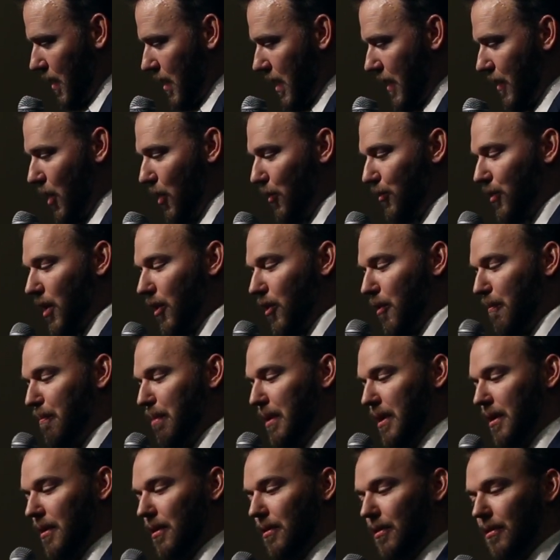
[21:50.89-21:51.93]
And those other
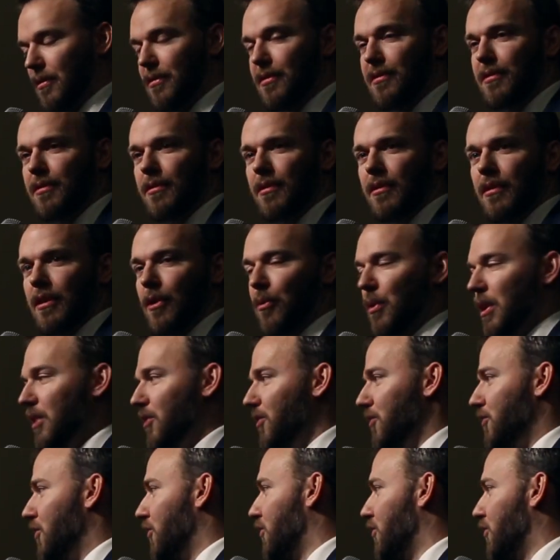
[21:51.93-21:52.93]
bills that we just